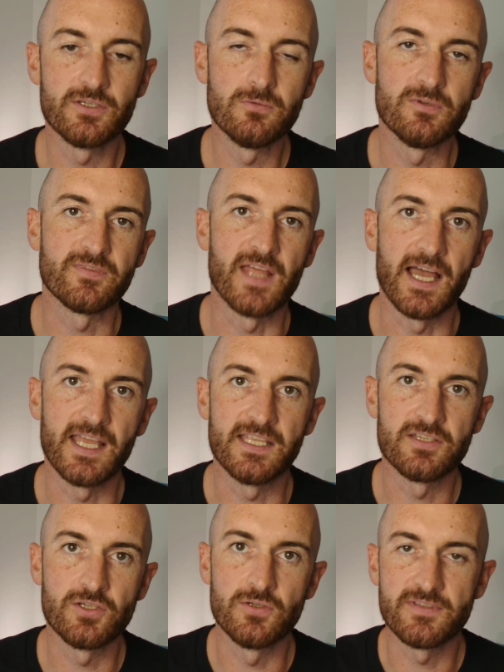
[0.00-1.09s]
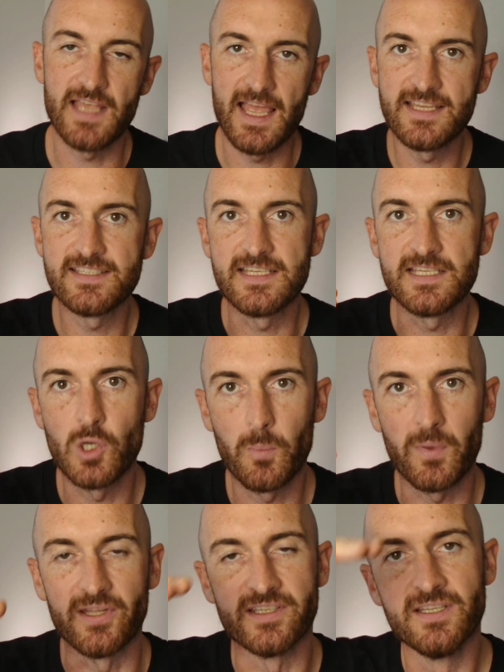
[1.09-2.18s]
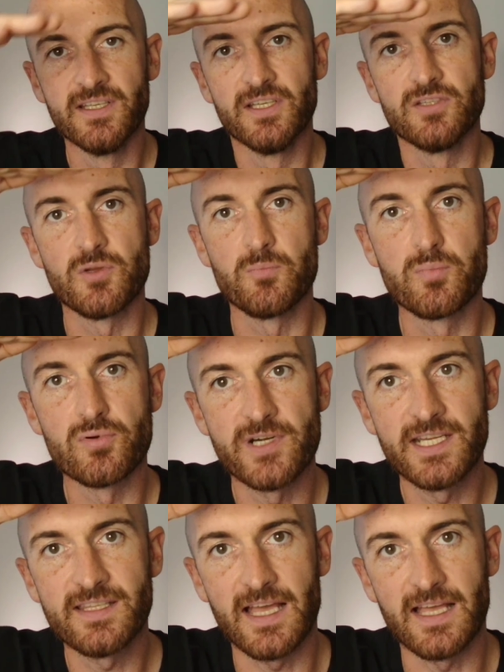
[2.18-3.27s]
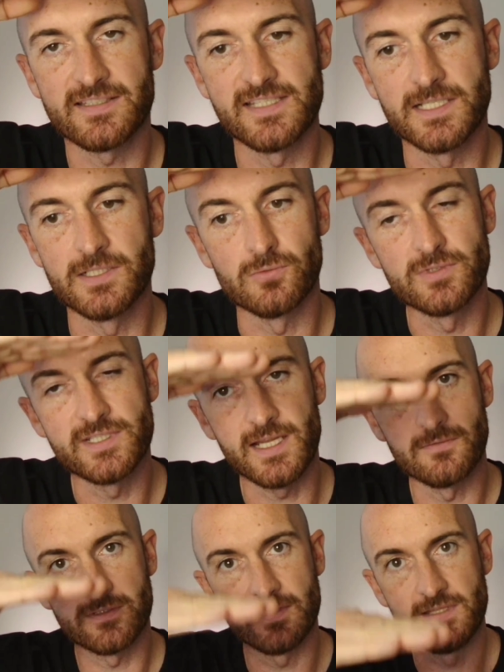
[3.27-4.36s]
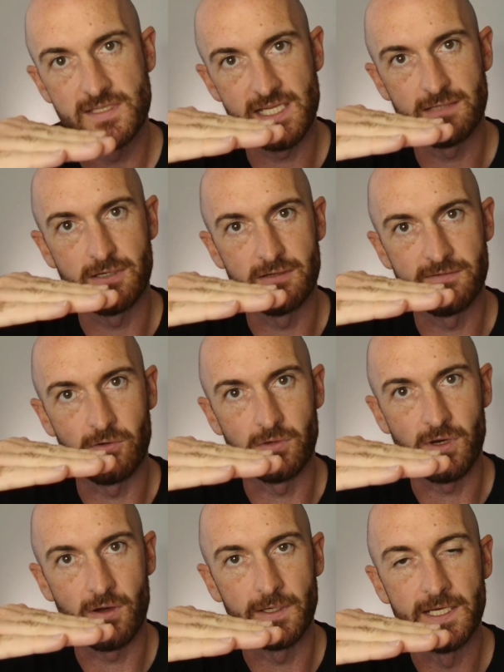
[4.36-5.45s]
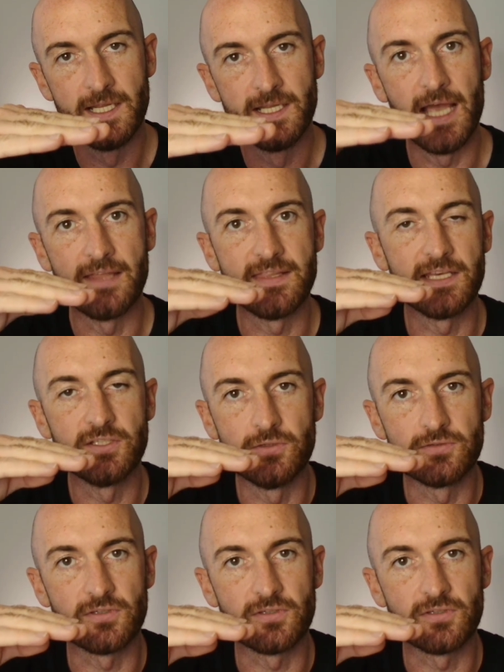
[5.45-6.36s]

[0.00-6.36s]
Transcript: with that is use AC coupling to bring that signal down to the 0 volt line, and then use a